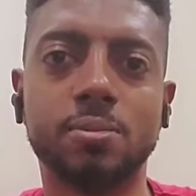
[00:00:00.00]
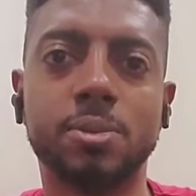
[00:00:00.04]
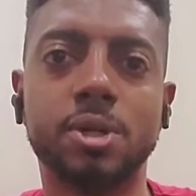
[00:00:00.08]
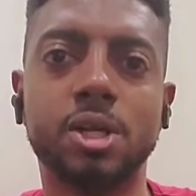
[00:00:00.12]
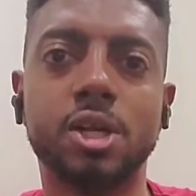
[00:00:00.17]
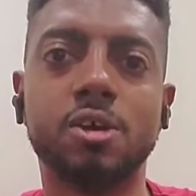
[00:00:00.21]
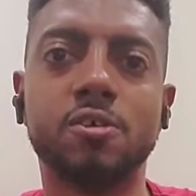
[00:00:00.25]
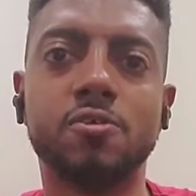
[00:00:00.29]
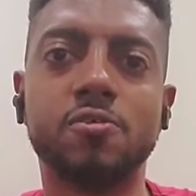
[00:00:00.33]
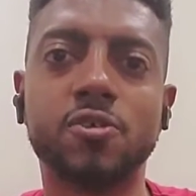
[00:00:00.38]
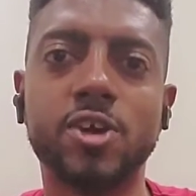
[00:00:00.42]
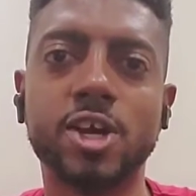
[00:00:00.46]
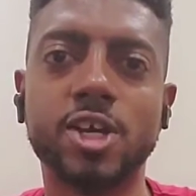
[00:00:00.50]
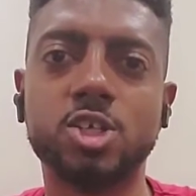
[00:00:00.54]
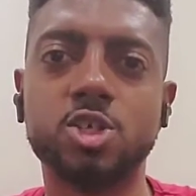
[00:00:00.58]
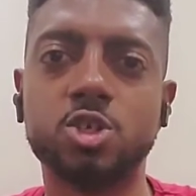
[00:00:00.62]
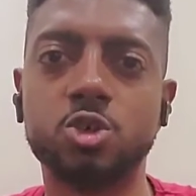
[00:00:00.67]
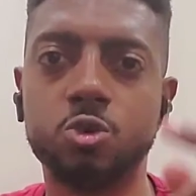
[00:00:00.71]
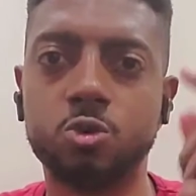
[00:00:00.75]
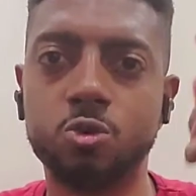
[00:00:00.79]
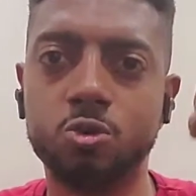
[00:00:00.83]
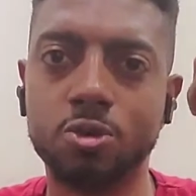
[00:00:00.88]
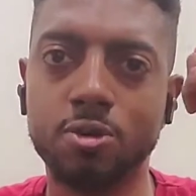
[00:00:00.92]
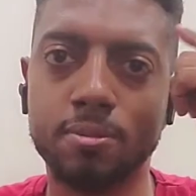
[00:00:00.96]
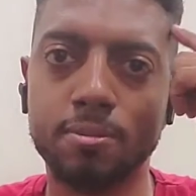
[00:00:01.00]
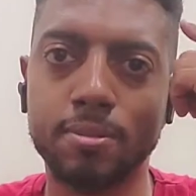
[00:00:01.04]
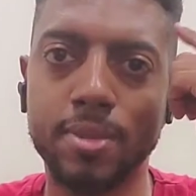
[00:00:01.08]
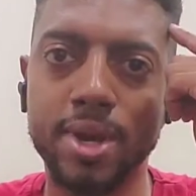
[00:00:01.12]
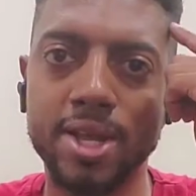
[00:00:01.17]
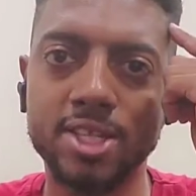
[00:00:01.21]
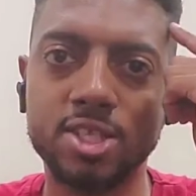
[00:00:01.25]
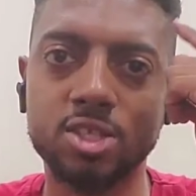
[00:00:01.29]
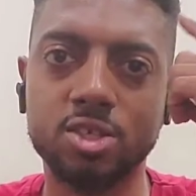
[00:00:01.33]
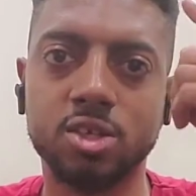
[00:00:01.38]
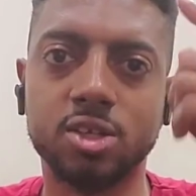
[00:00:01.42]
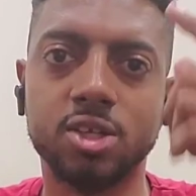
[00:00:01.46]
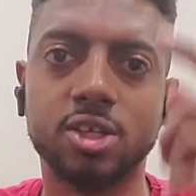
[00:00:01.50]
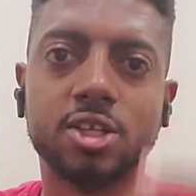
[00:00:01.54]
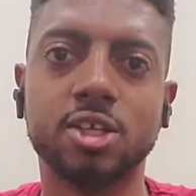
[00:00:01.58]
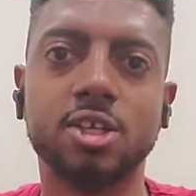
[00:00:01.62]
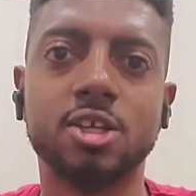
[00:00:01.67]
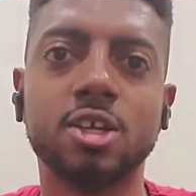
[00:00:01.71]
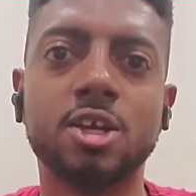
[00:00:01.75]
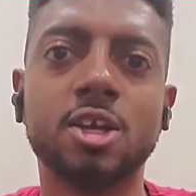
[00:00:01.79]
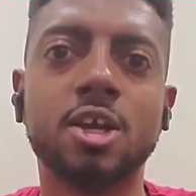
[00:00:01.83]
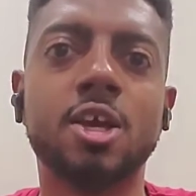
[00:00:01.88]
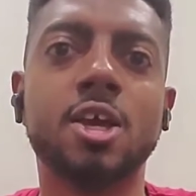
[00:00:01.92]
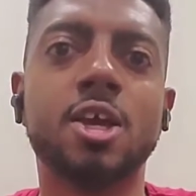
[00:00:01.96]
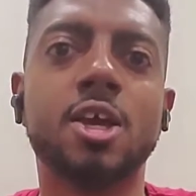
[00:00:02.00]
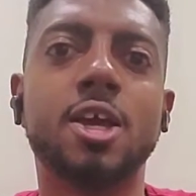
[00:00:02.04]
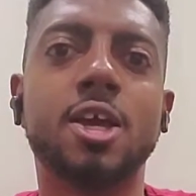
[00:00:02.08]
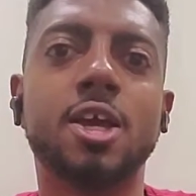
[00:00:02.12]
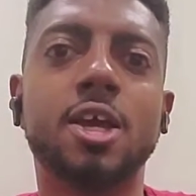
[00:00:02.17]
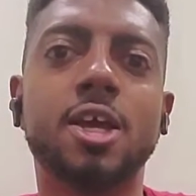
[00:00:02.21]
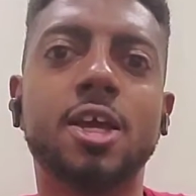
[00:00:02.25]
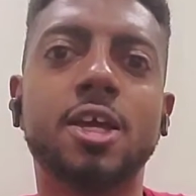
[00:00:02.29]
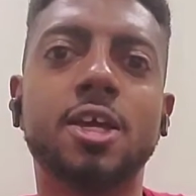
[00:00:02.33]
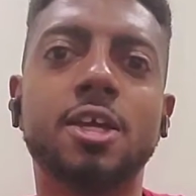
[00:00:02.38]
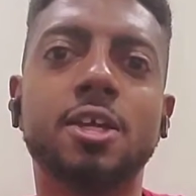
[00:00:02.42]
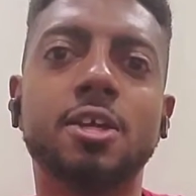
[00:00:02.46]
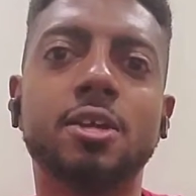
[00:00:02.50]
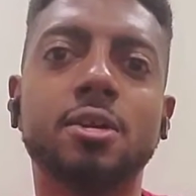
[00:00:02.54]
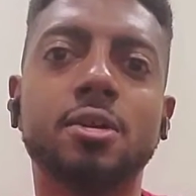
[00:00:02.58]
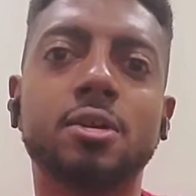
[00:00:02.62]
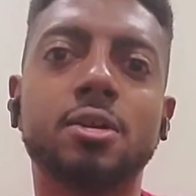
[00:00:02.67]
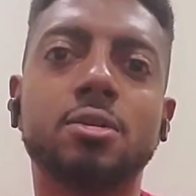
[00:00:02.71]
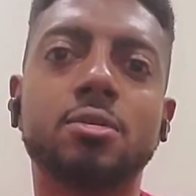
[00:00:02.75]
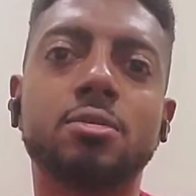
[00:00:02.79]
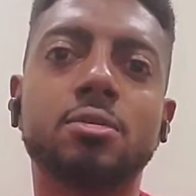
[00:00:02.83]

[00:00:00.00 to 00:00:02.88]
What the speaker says: but it affects you mentally. And